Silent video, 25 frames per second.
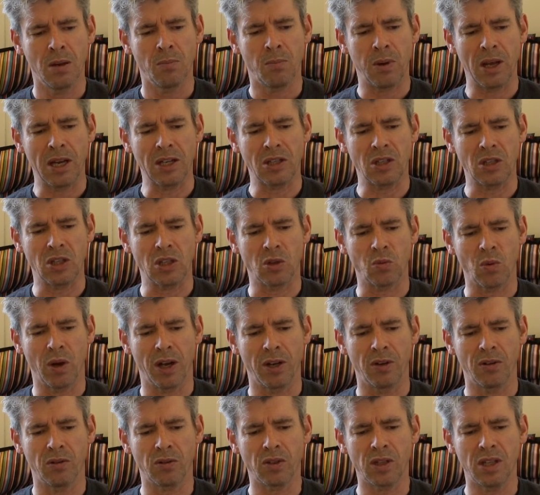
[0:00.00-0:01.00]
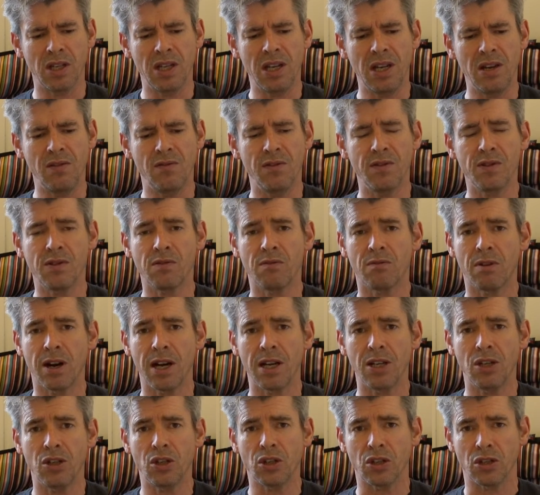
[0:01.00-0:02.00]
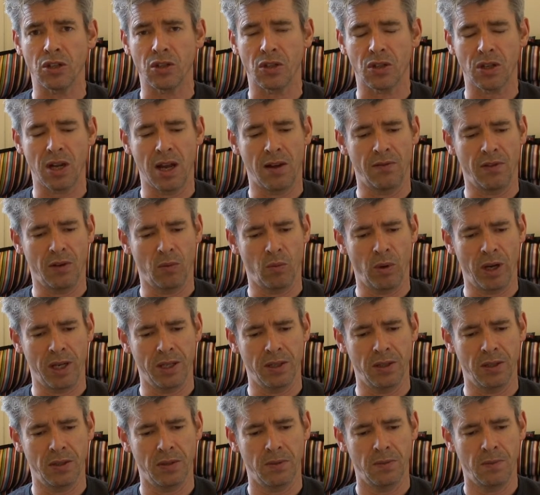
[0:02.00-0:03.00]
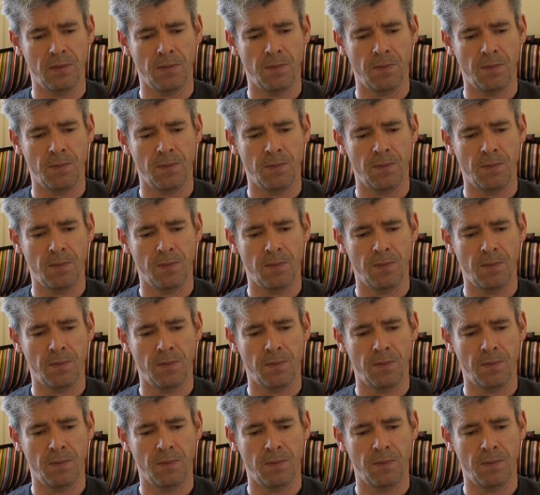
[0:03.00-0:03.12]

places where not even the rangers ever went.